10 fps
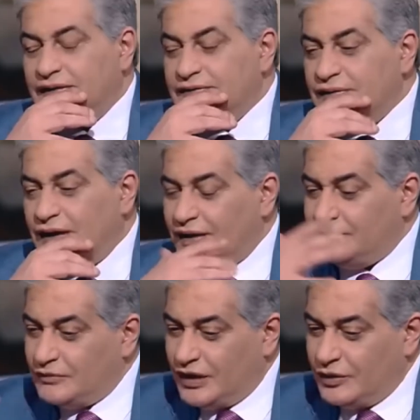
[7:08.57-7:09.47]
Okay,
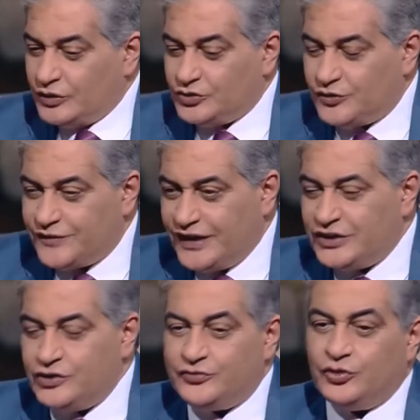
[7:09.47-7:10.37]
I, I want to
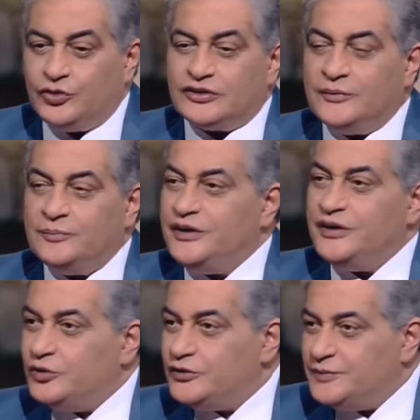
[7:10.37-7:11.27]
thank you for uh,
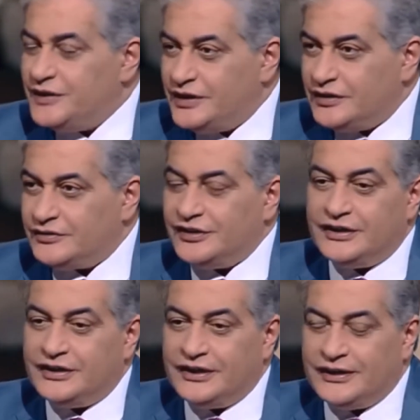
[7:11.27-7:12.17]
being with me here
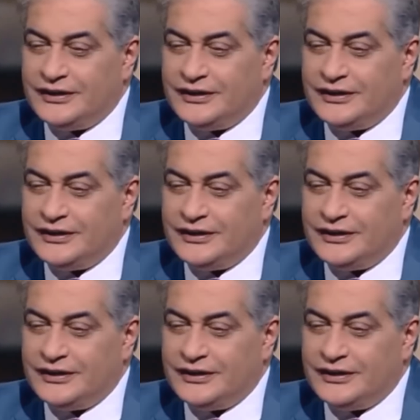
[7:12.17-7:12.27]
in